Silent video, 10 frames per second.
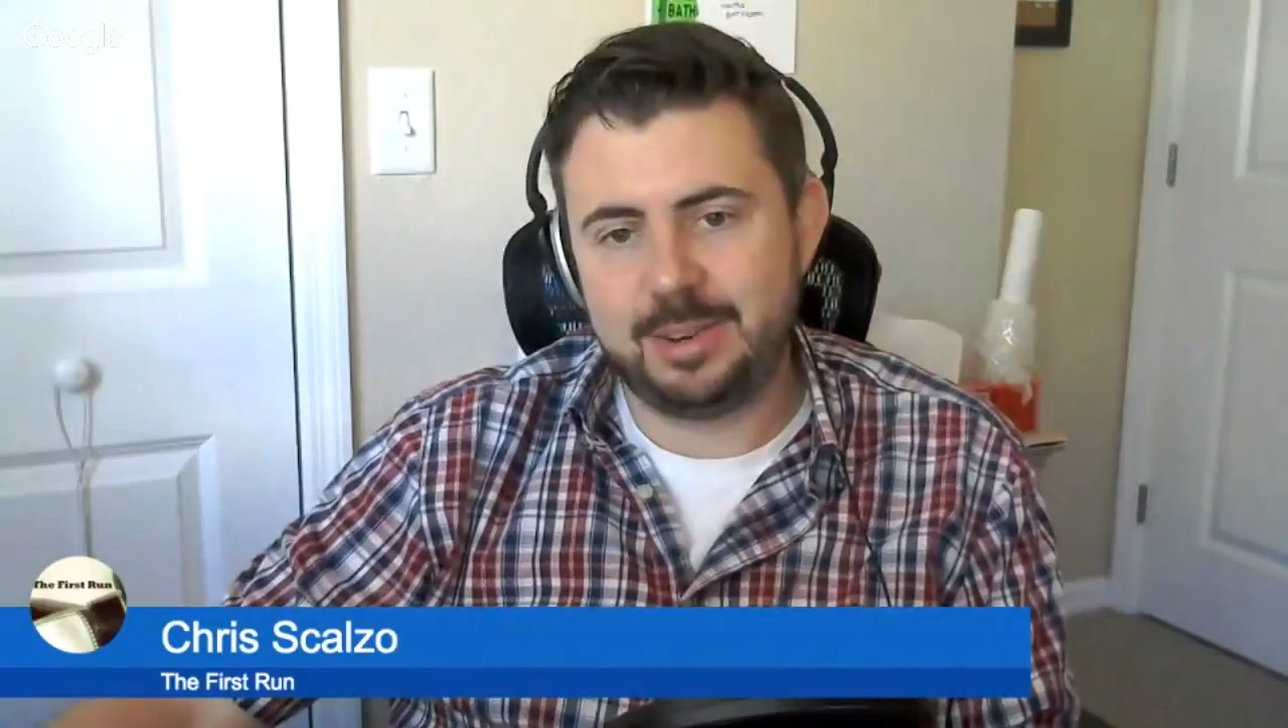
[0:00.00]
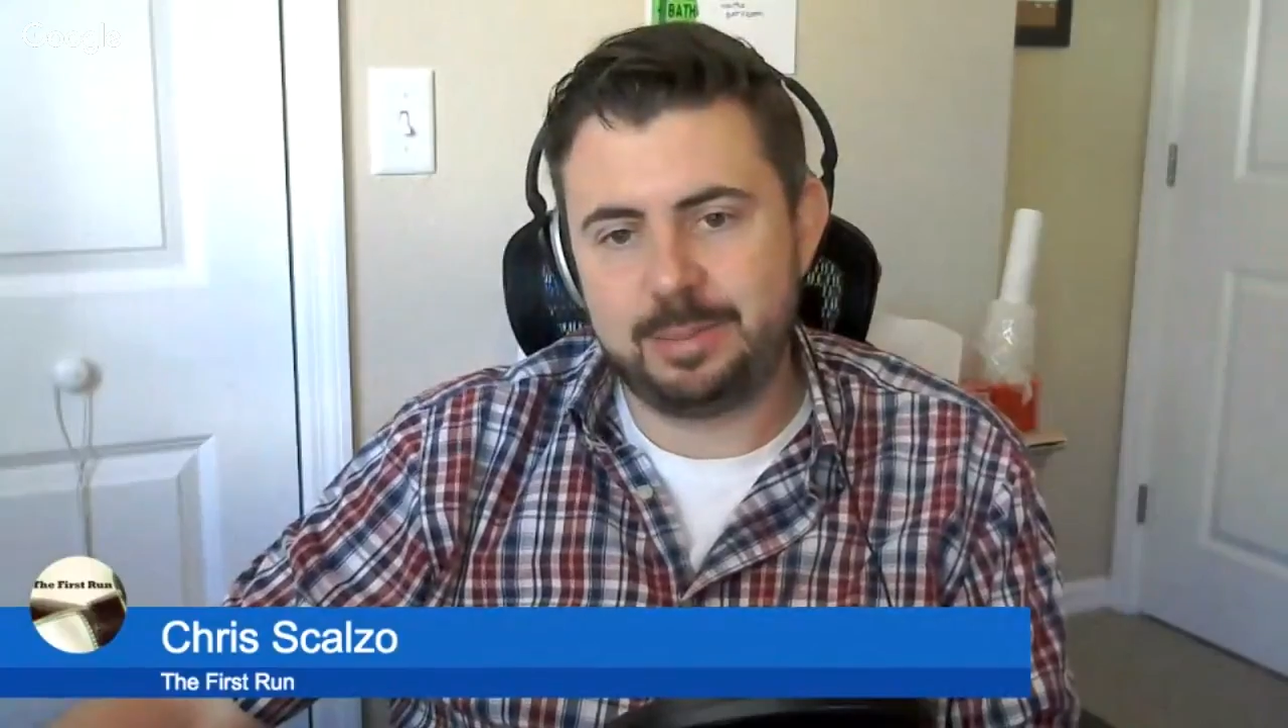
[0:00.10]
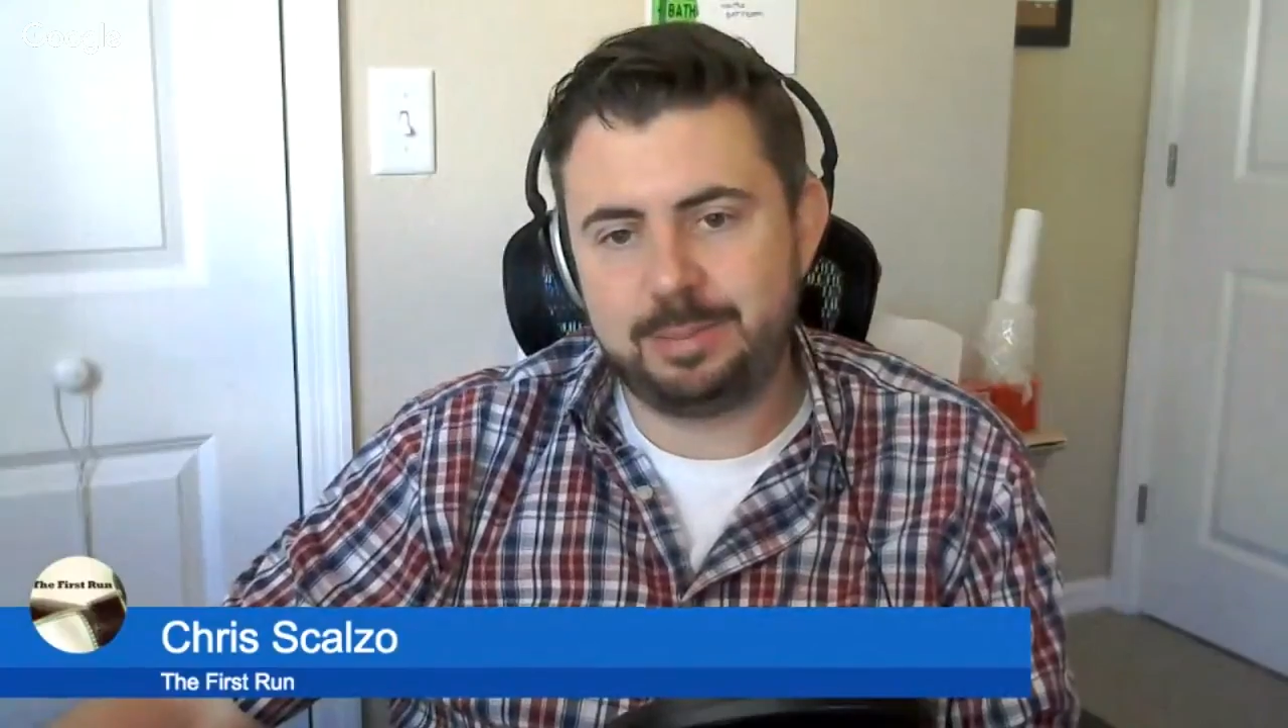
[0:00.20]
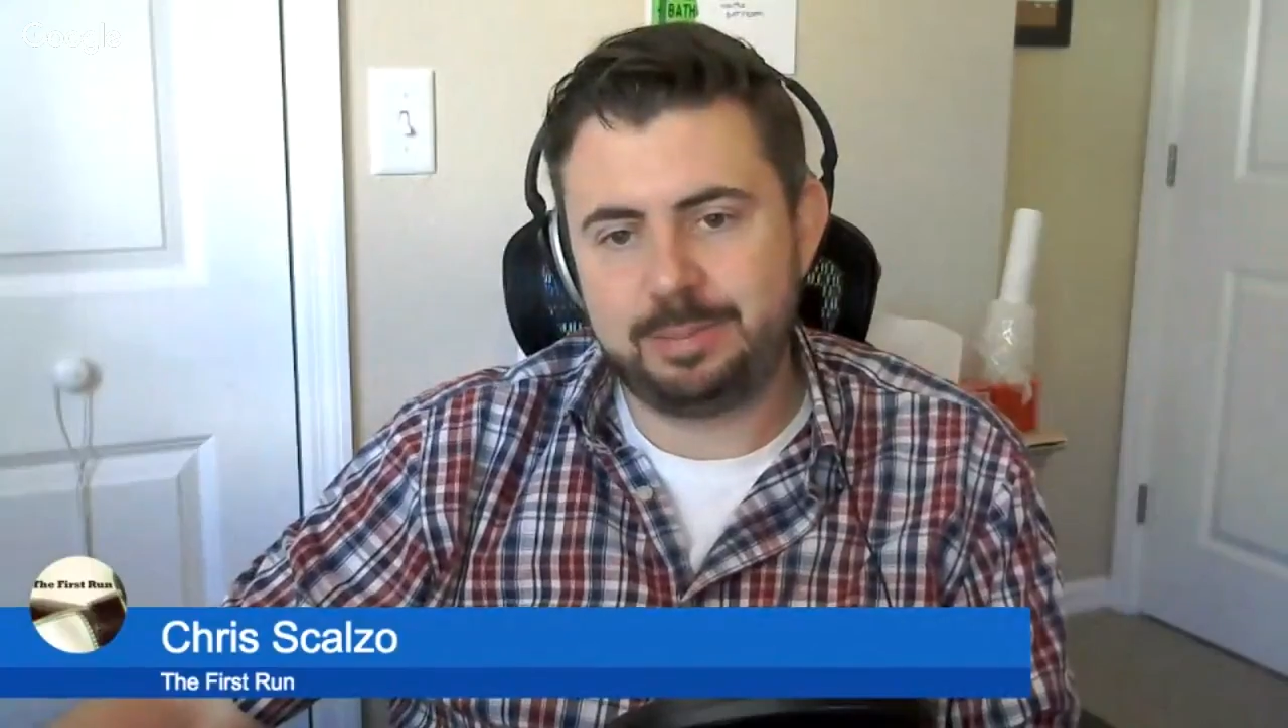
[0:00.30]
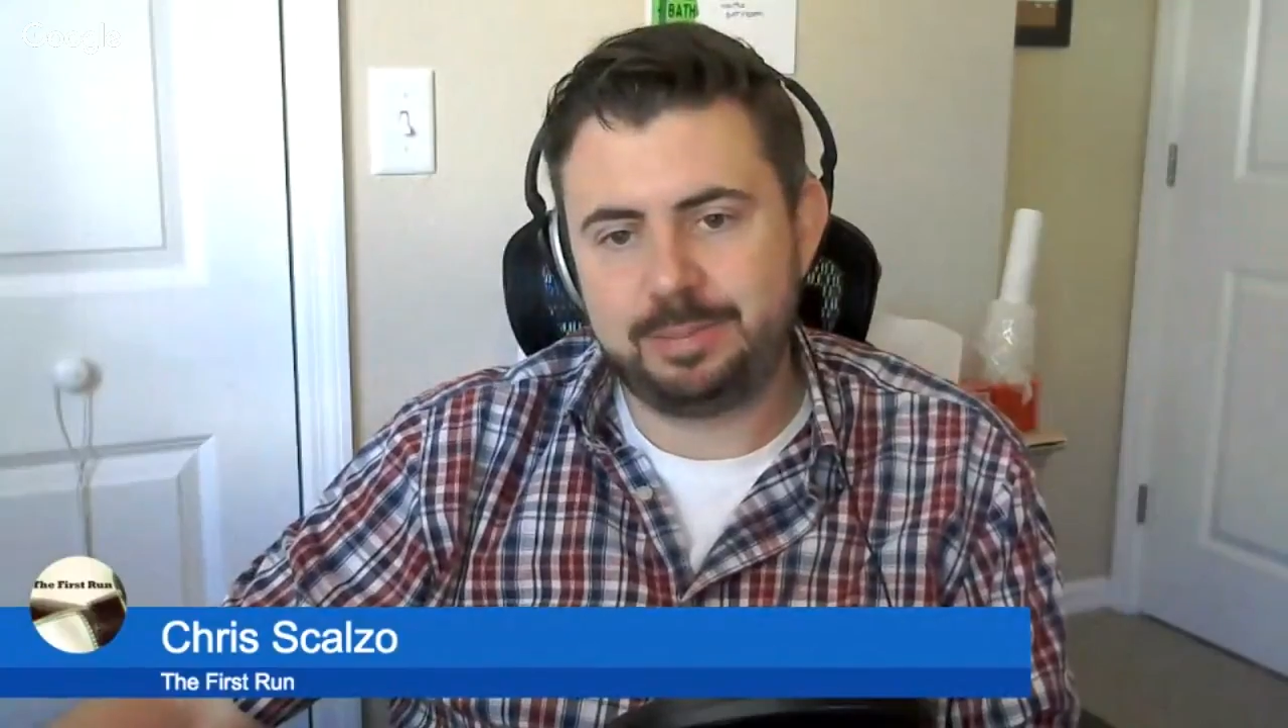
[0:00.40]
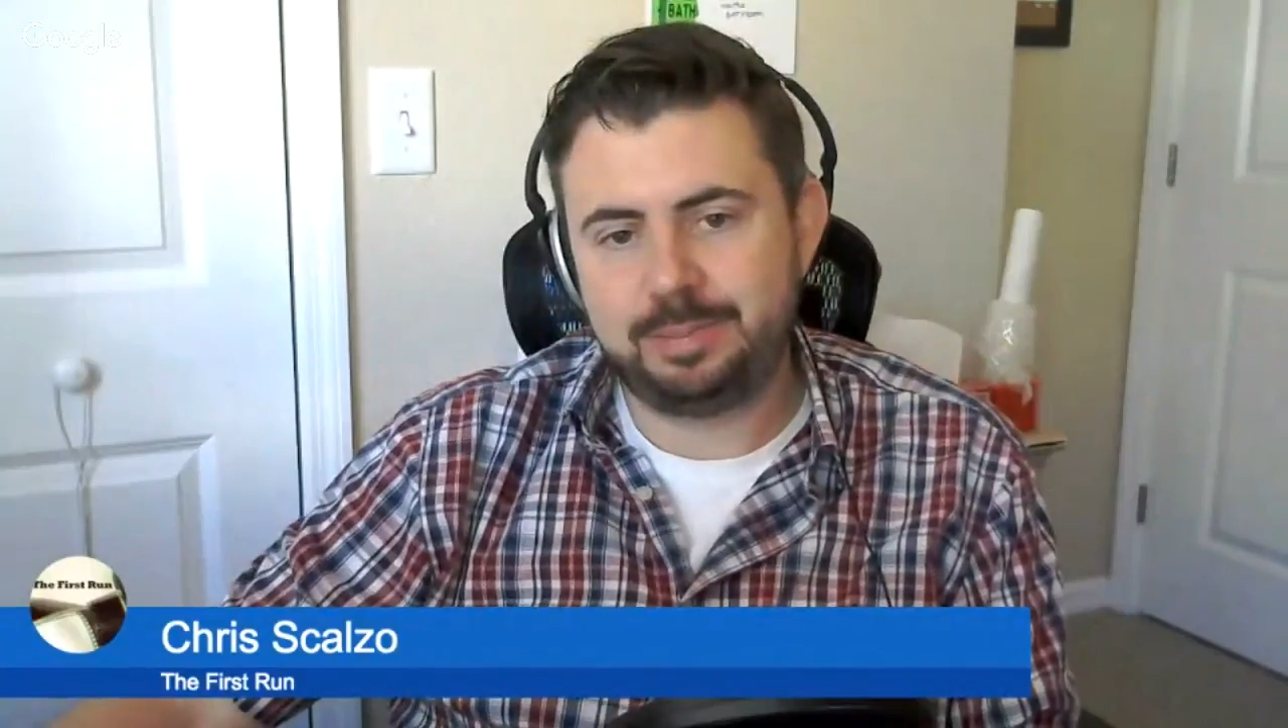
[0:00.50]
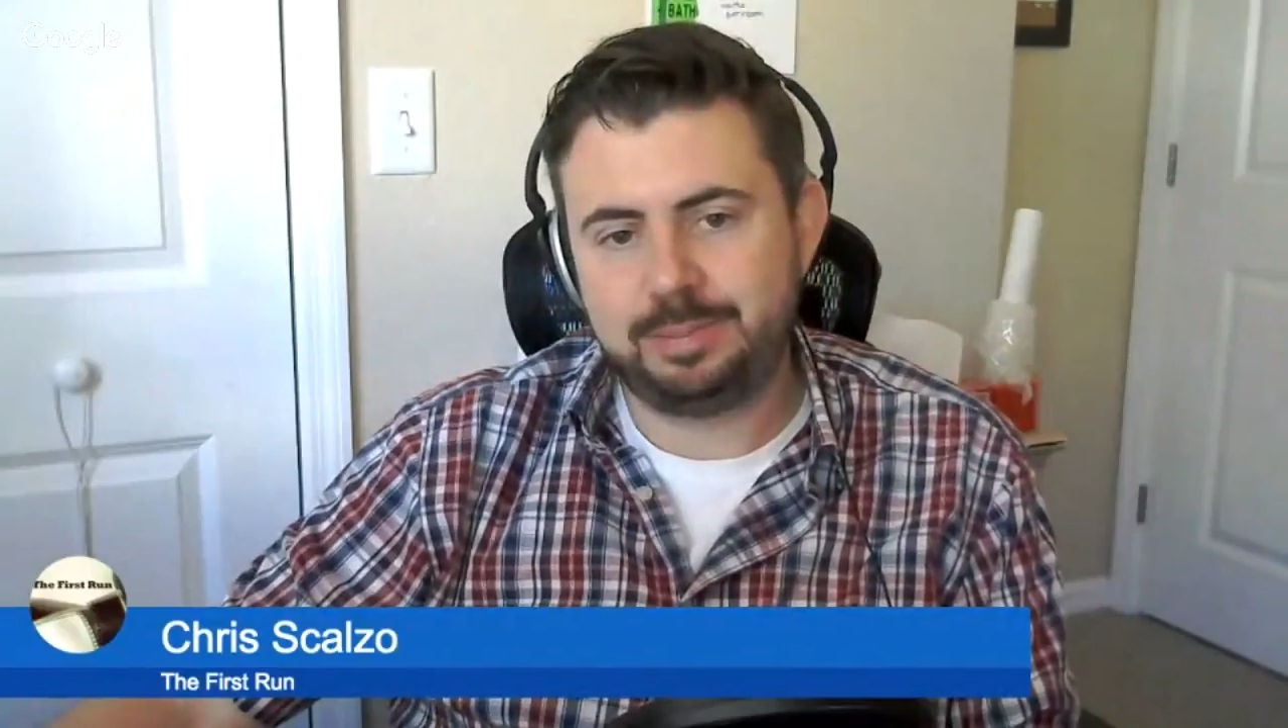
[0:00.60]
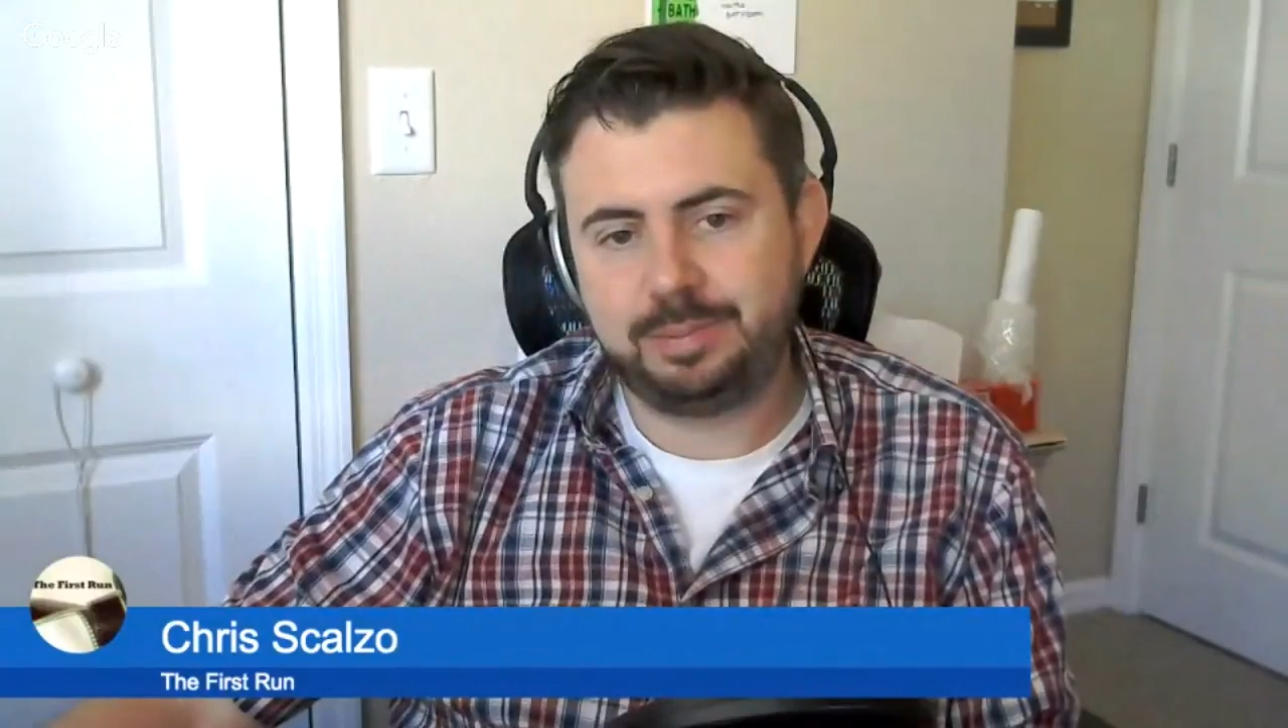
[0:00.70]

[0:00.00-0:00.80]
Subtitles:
so